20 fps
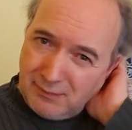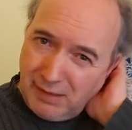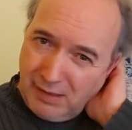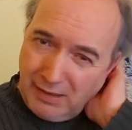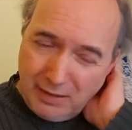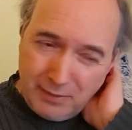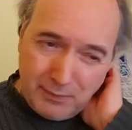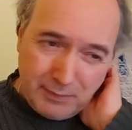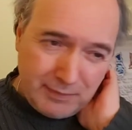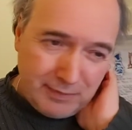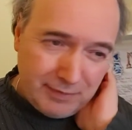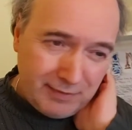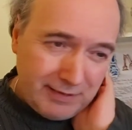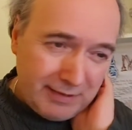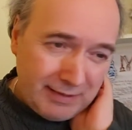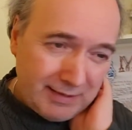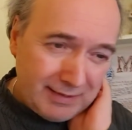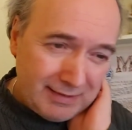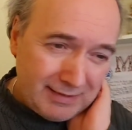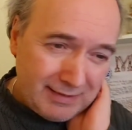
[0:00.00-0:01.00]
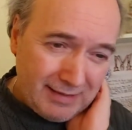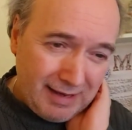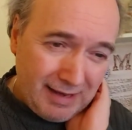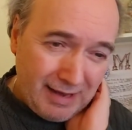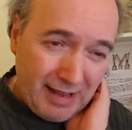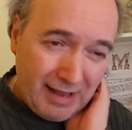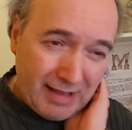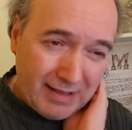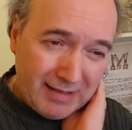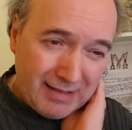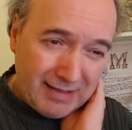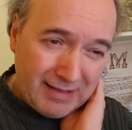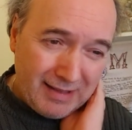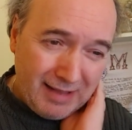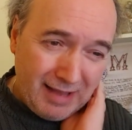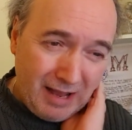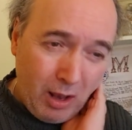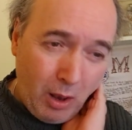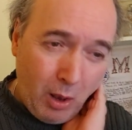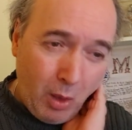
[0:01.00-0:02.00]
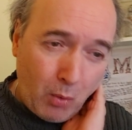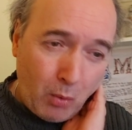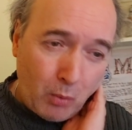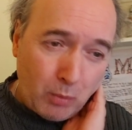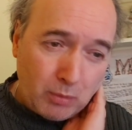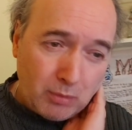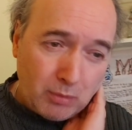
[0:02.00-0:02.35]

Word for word: How are we doing? Hello.